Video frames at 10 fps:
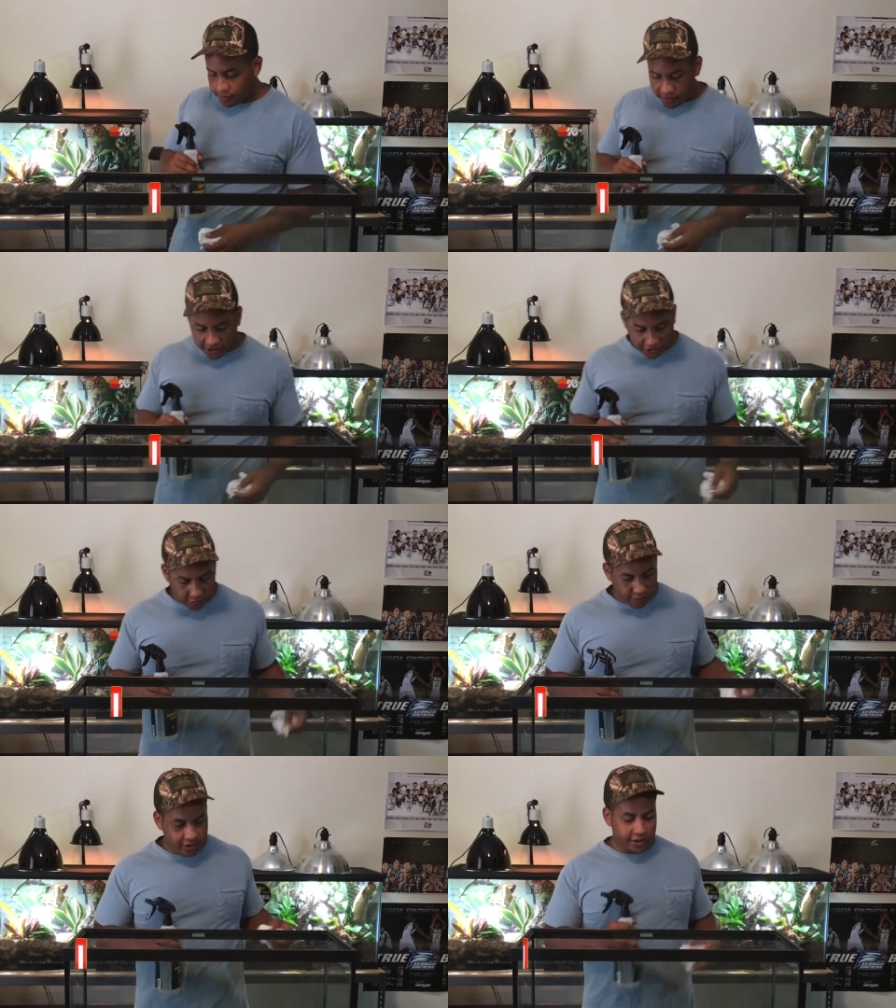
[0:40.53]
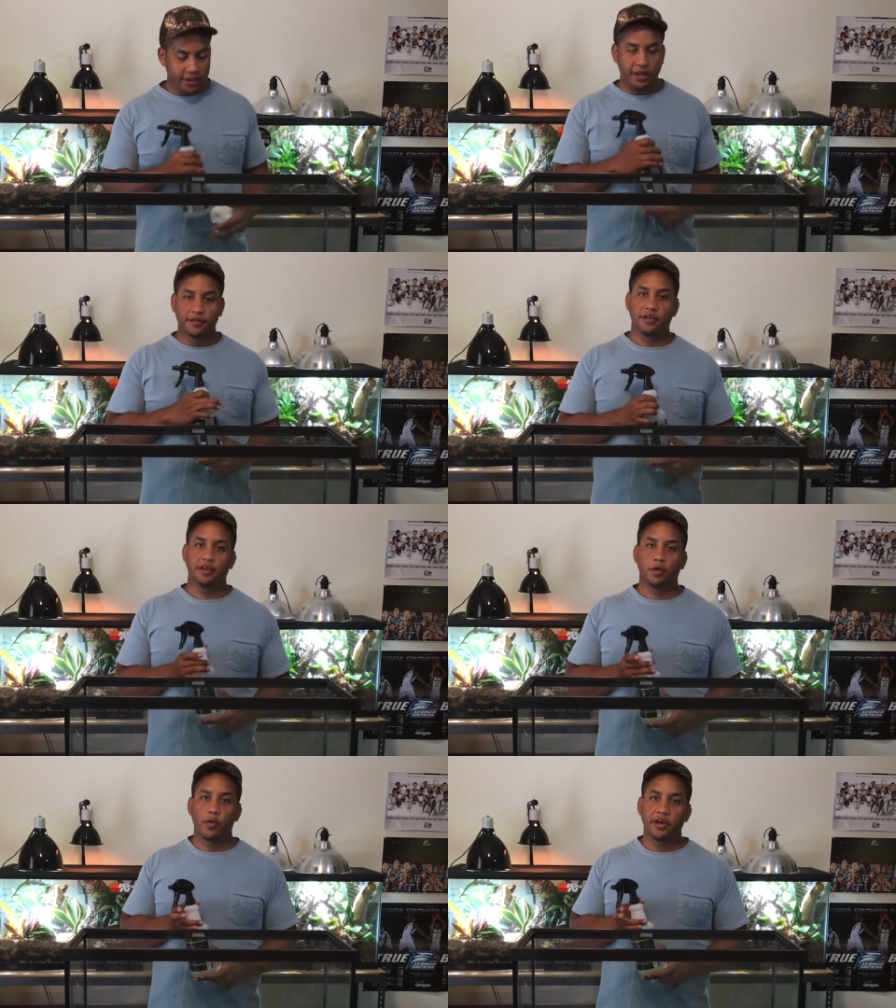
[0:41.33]
make sure we clean out
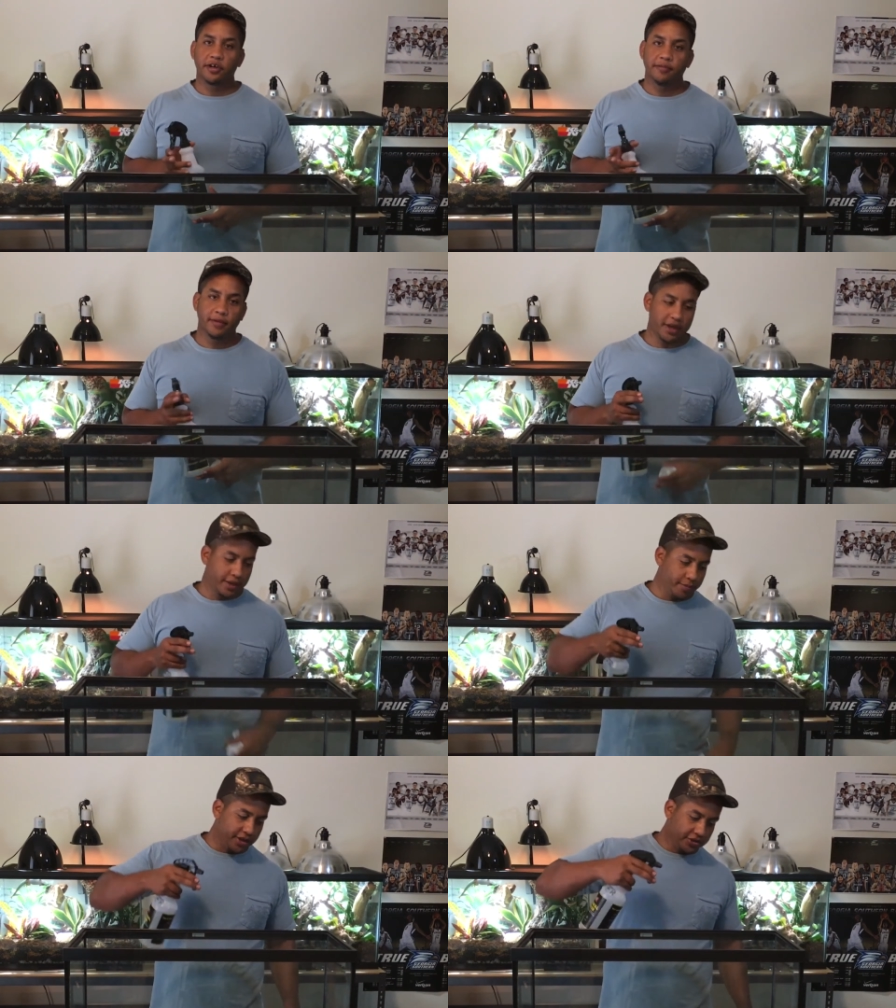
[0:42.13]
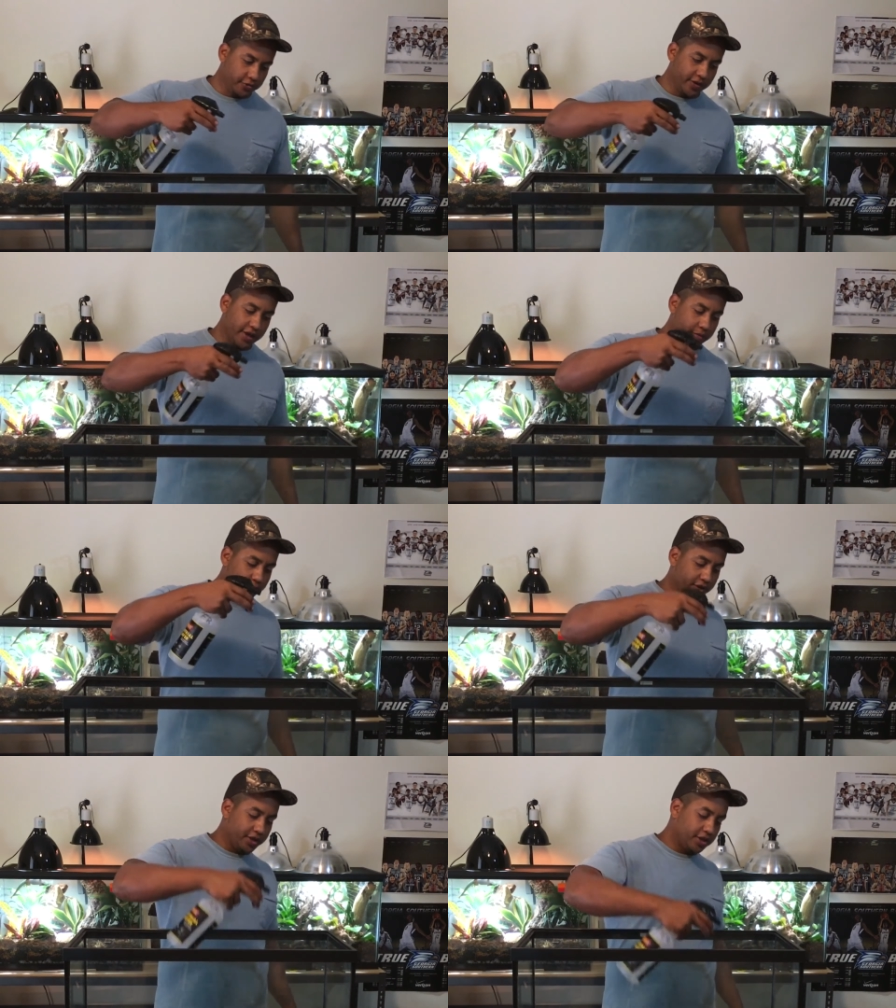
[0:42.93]
the aquarium and make sure we got a
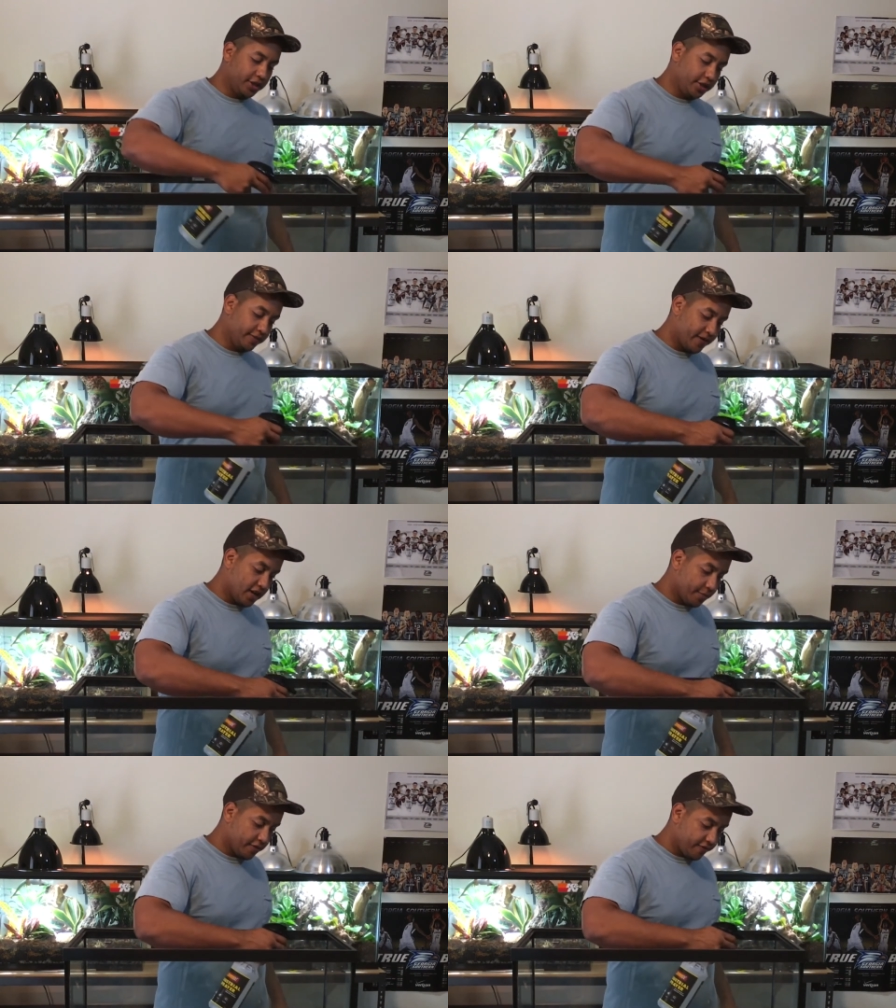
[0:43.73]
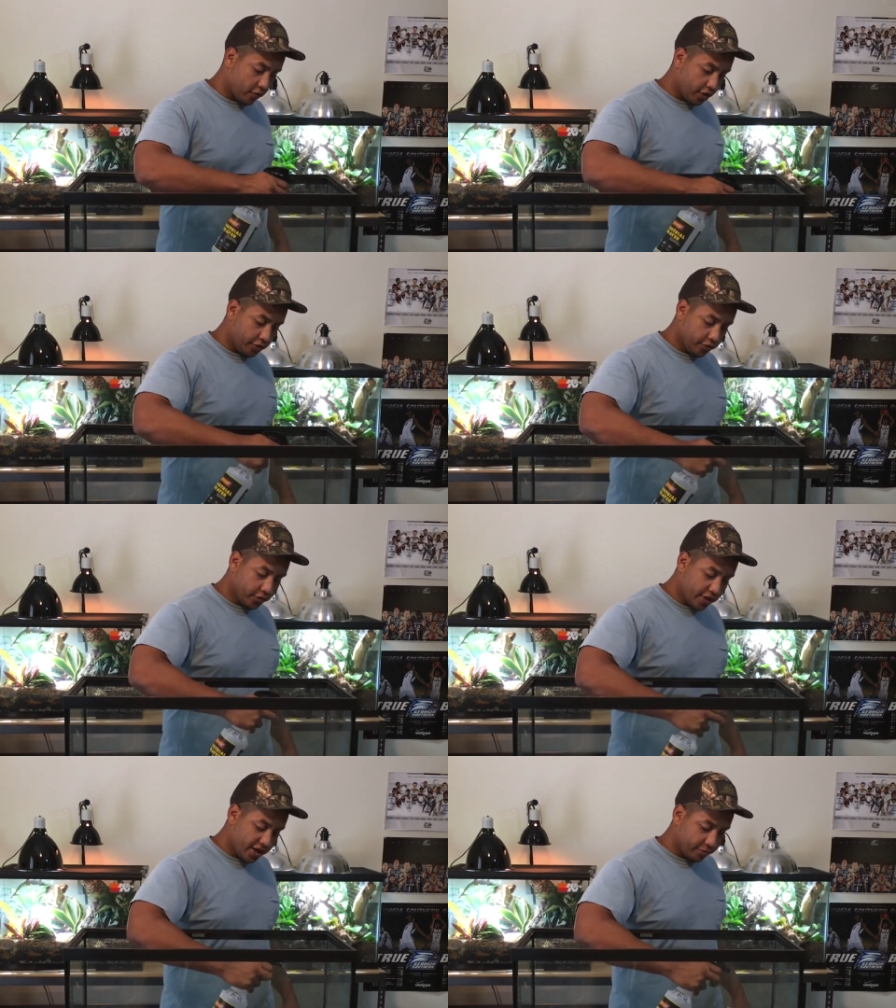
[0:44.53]
pretty clean environment for our new
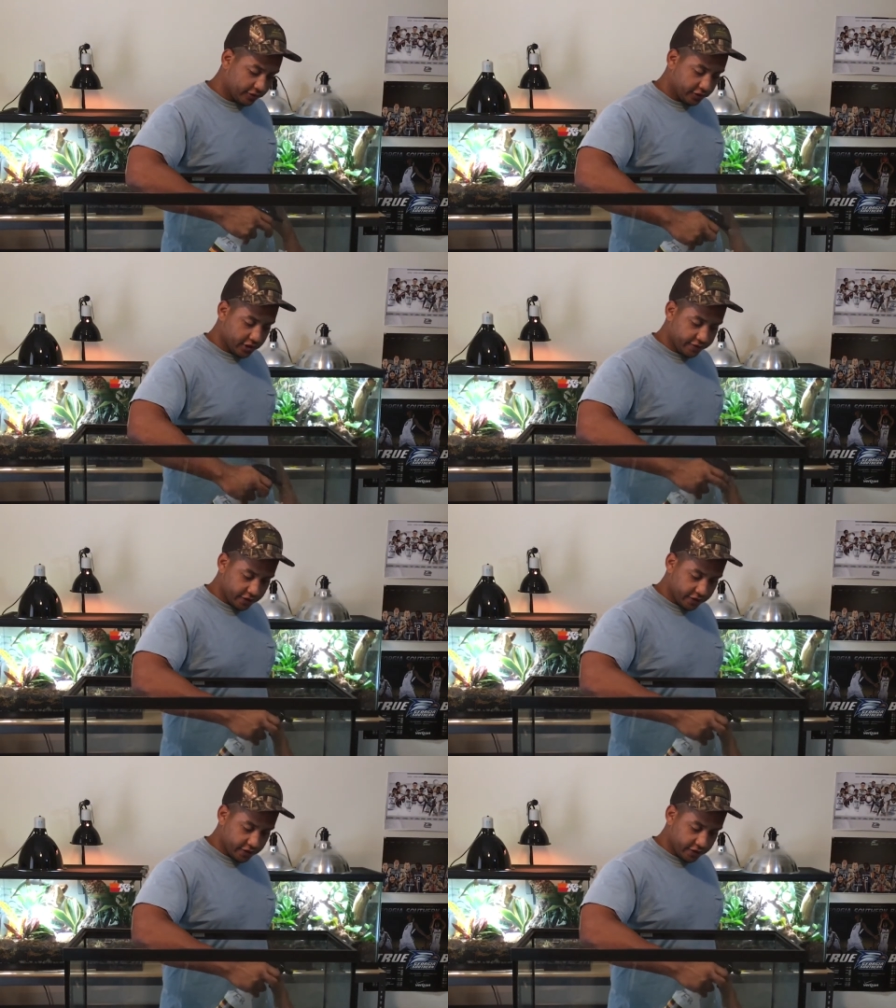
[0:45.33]
little animals to live